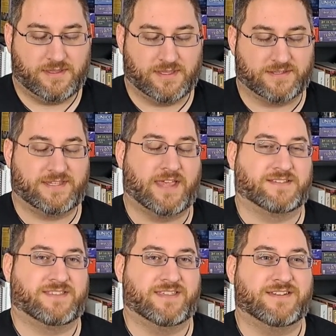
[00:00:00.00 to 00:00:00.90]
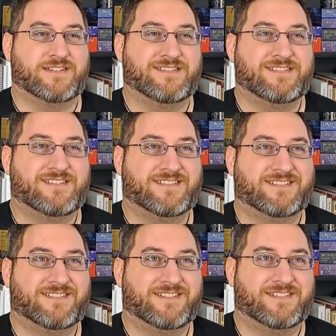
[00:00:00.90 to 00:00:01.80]
it says that
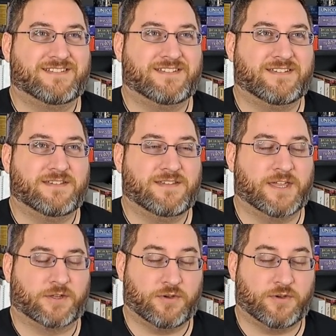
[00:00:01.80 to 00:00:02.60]
it